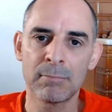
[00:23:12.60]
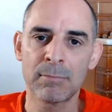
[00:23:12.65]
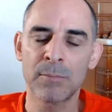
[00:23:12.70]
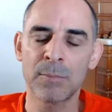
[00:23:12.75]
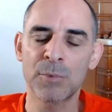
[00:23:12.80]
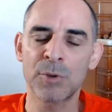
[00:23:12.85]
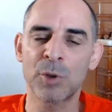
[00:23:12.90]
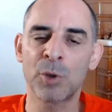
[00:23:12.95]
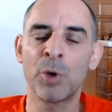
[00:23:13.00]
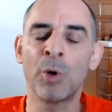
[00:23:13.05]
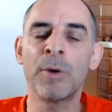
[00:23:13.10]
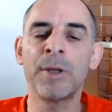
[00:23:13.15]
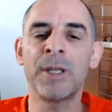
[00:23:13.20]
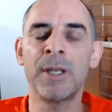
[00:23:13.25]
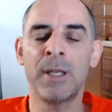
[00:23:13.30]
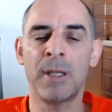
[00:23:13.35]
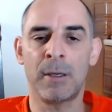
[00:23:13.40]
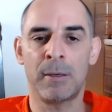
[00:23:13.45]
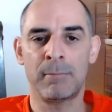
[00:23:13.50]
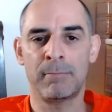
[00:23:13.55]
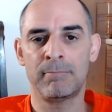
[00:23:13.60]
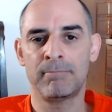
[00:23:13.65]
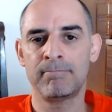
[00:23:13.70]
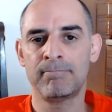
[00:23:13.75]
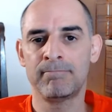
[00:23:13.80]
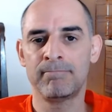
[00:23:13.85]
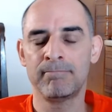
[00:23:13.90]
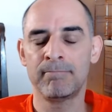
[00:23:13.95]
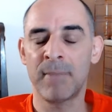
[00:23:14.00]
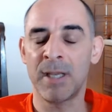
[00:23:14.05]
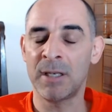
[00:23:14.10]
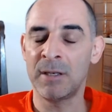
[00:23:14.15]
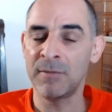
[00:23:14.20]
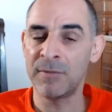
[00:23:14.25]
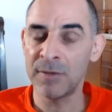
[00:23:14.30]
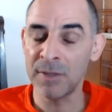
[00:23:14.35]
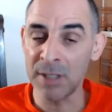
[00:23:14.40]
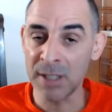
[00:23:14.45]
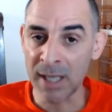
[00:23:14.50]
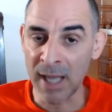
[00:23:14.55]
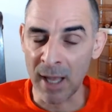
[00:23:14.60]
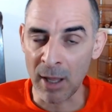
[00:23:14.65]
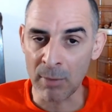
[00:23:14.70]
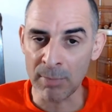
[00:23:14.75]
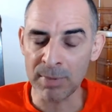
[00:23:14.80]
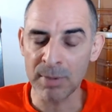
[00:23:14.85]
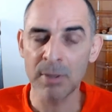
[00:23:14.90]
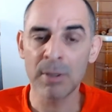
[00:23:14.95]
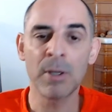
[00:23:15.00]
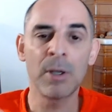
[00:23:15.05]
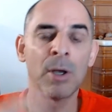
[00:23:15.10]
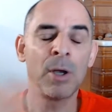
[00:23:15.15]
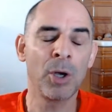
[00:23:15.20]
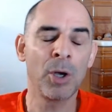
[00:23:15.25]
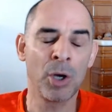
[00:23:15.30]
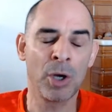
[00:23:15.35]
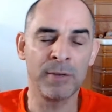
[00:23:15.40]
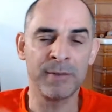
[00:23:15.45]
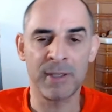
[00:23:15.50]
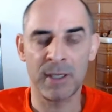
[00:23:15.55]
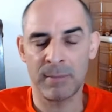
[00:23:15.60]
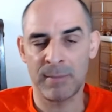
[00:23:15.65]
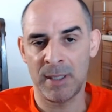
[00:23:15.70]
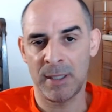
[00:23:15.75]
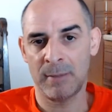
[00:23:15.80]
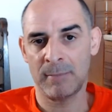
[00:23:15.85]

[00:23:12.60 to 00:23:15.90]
So go in here. And if you need help, contact me.